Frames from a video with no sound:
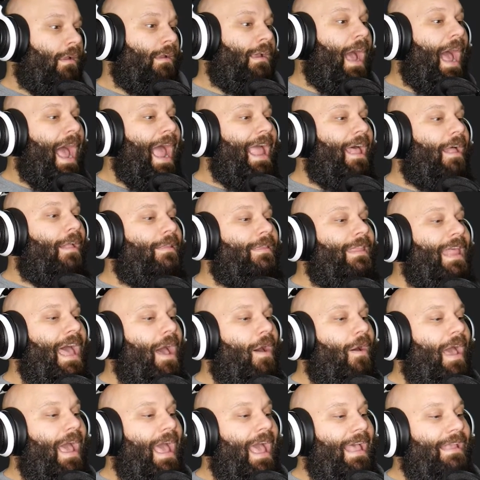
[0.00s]
Kyle
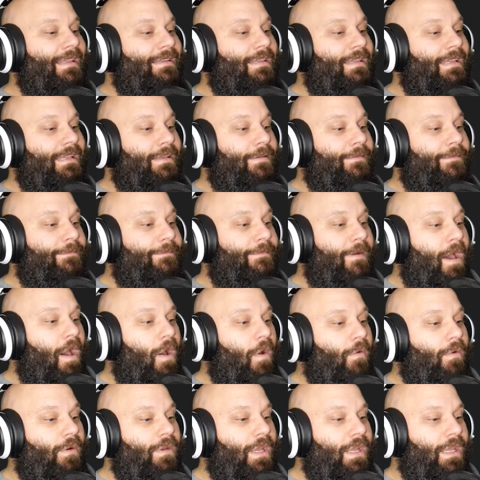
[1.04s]
now has this
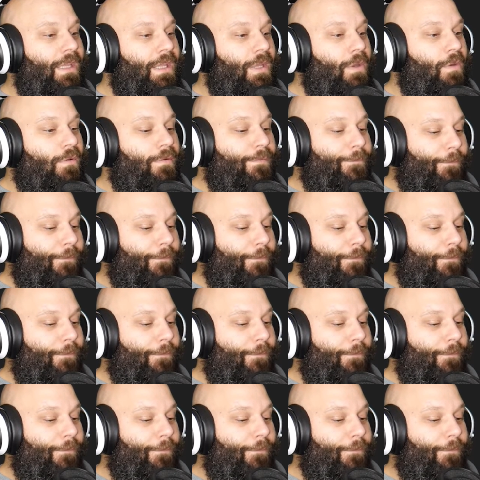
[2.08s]
phone to use